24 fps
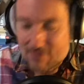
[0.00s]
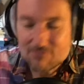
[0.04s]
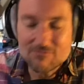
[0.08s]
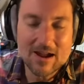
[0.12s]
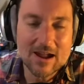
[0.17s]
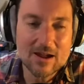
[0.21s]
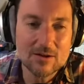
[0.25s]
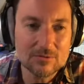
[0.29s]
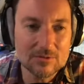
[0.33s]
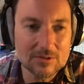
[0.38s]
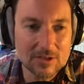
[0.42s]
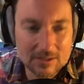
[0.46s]

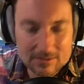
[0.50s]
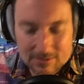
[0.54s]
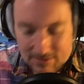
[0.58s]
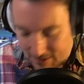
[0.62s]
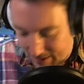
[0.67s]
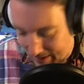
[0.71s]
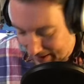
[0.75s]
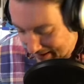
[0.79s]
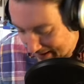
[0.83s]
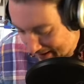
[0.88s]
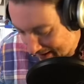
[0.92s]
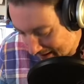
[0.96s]
round London.
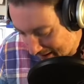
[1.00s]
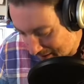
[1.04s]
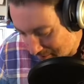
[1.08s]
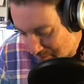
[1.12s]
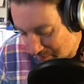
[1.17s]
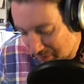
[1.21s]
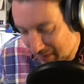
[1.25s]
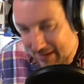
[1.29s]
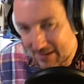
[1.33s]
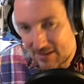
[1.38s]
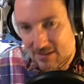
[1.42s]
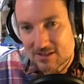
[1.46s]
I did a
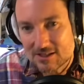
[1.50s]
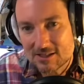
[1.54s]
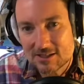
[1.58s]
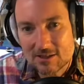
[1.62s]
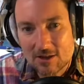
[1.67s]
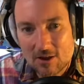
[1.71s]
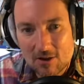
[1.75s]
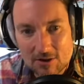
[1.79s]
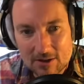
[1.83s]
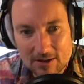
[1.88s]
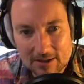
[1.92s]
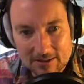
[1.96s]
complete
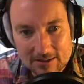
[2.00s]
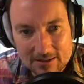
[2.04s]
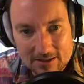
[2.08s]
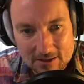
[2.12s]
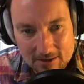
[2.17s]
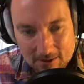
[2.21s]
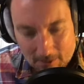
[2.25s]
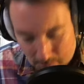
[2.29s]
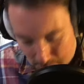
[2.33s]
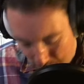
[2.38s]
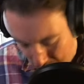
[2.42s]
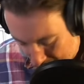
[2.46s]
circuit
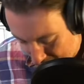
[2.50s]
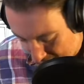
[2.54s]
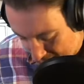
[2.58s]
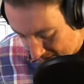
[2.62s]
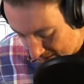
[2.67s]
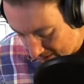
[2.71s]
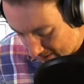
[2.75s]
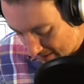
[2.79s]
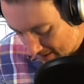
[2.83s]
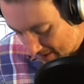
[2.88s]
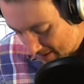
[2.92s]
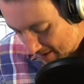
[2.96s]

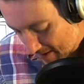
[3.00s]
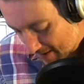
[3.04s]
encompassing